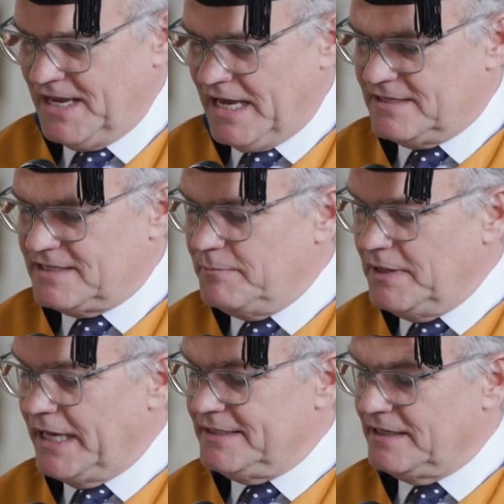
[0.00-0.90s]
a
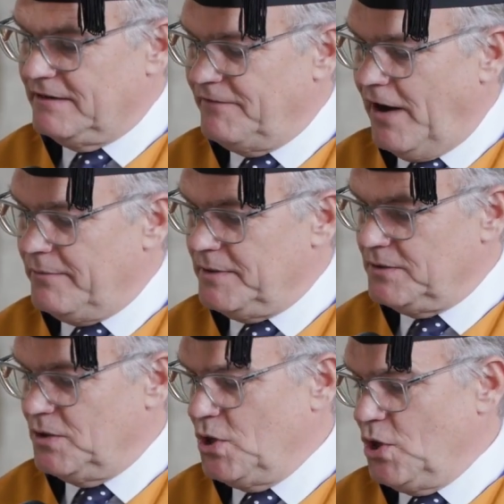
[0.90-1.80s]
stimulating
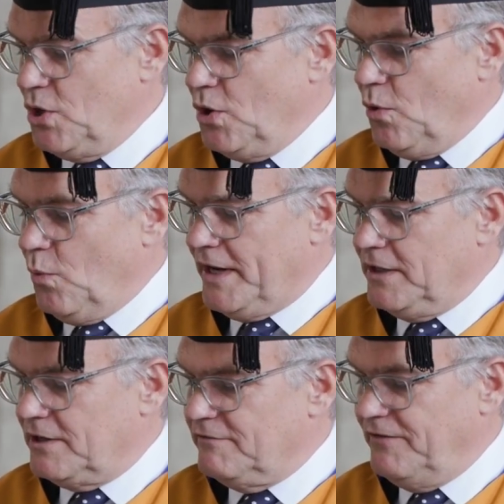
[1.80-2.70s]
environment where
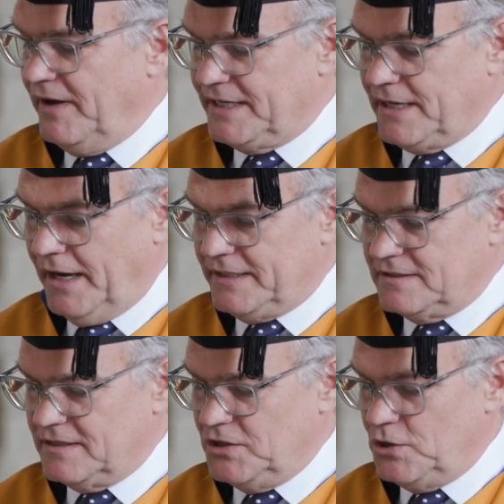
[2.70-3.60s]
you can find
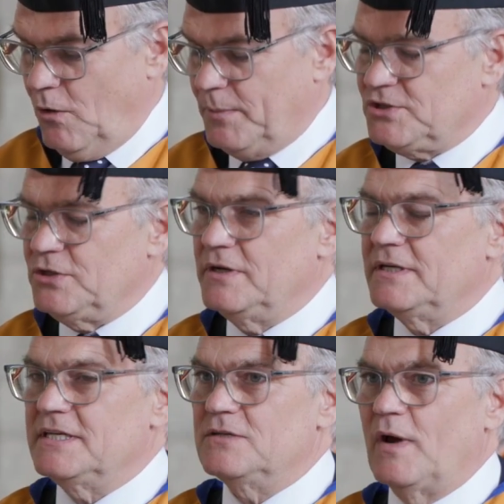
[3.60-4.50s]
guidance and new
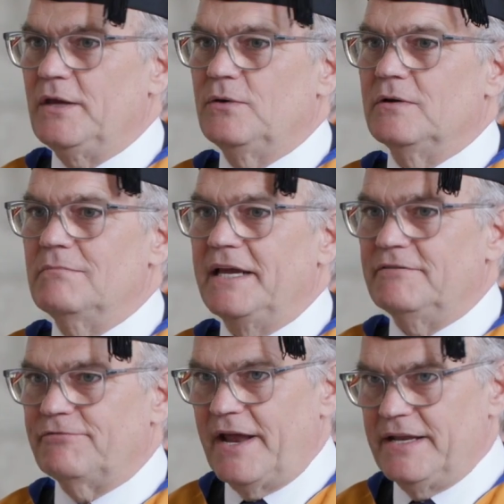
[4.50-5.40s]
opportunities, where you can make
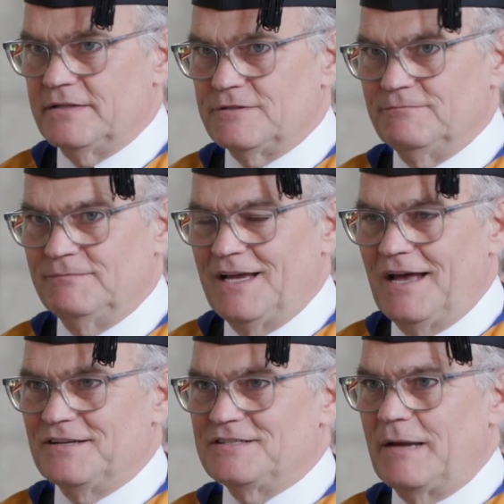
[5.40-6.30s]
friends
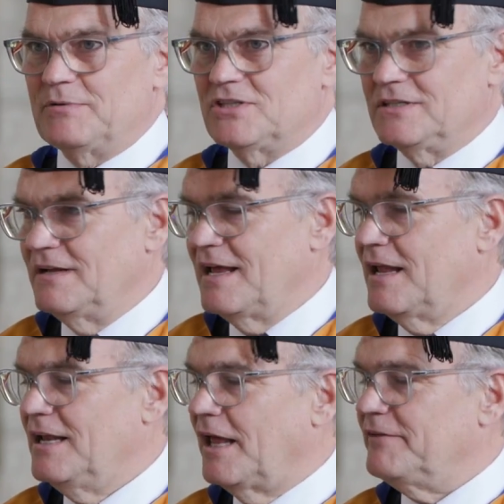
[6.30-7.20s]
and establish
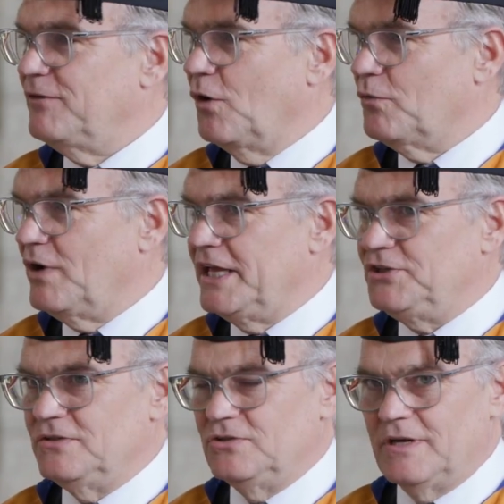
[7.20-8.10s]
lifelong
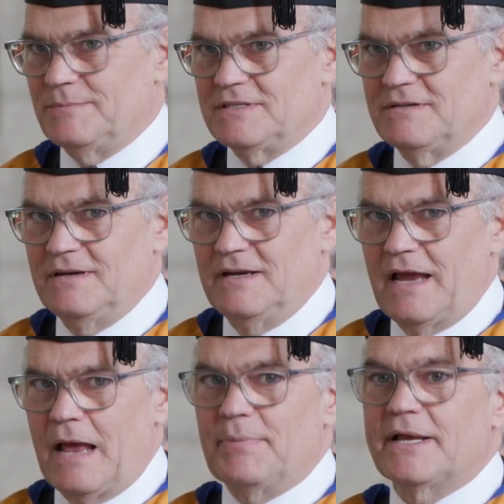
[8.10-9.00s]
relationships
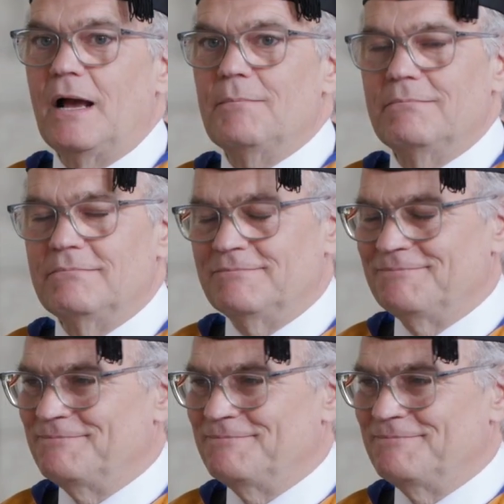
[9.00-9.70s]
and become